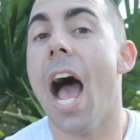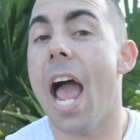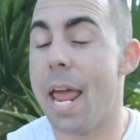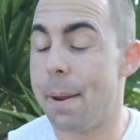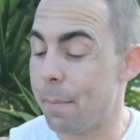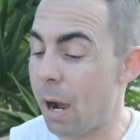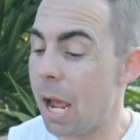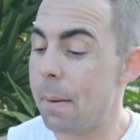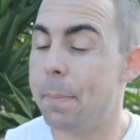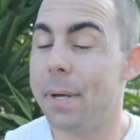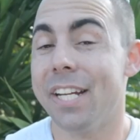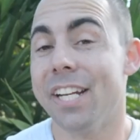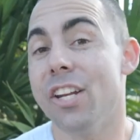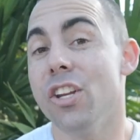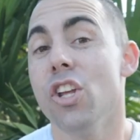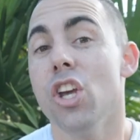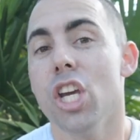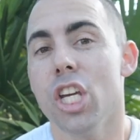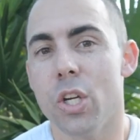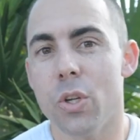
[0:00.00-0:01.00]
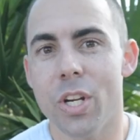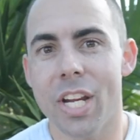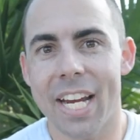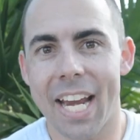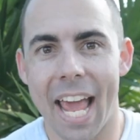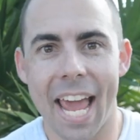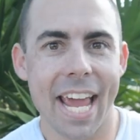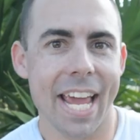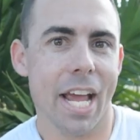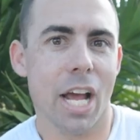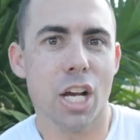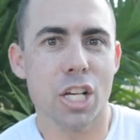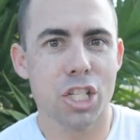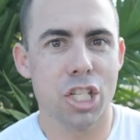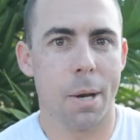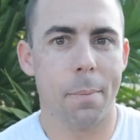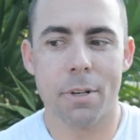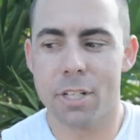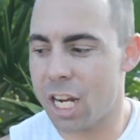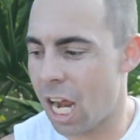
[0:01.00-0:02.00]
In my opinion, you need a
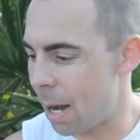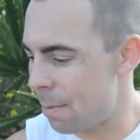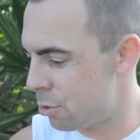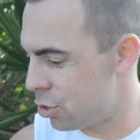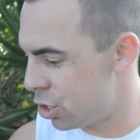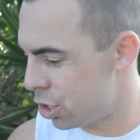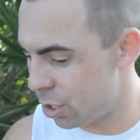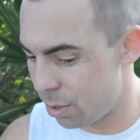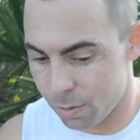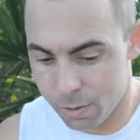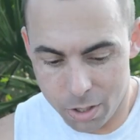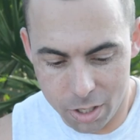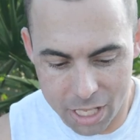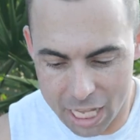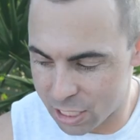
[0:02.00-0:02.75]
summertime shoe.